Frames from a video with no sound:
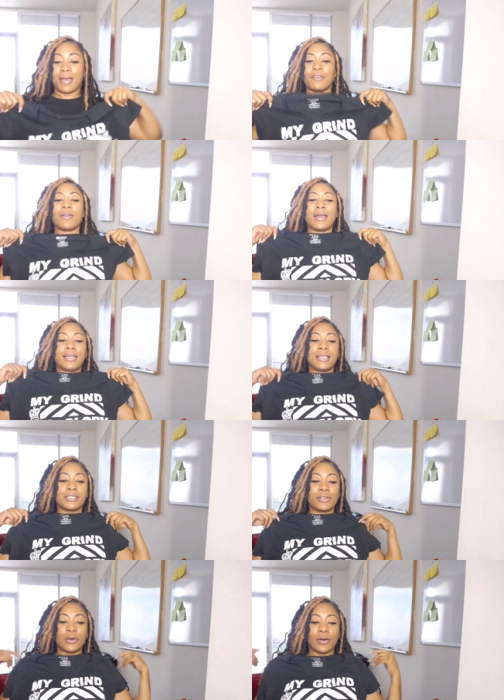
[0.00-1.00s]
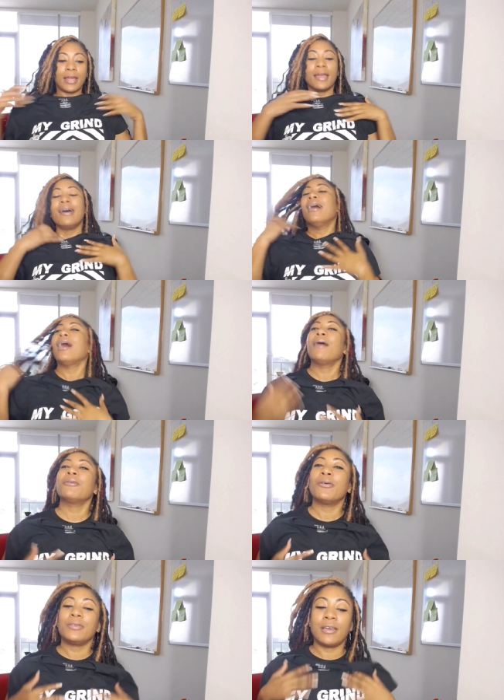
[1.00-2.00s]
grind, his glory. I'm
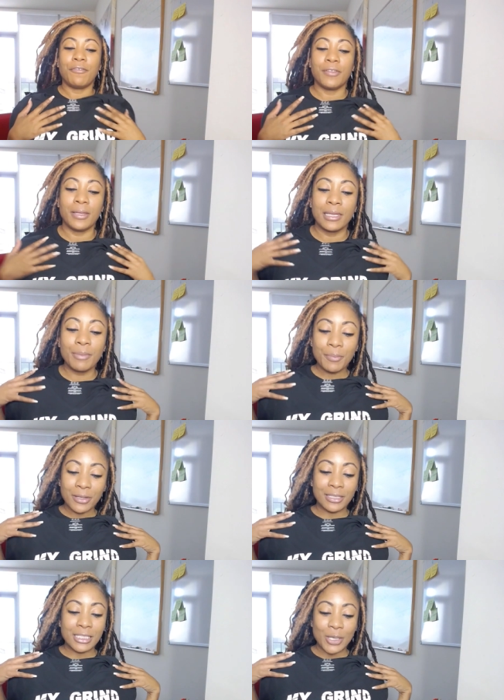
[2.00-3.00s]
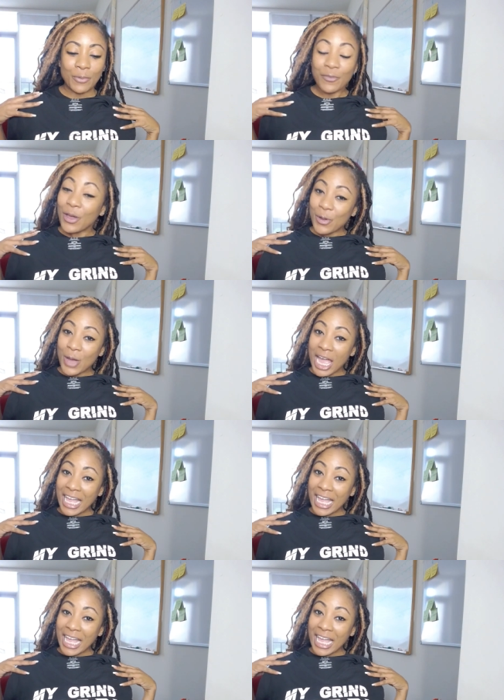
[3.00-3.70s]
going to definitely, let me put this on real quick.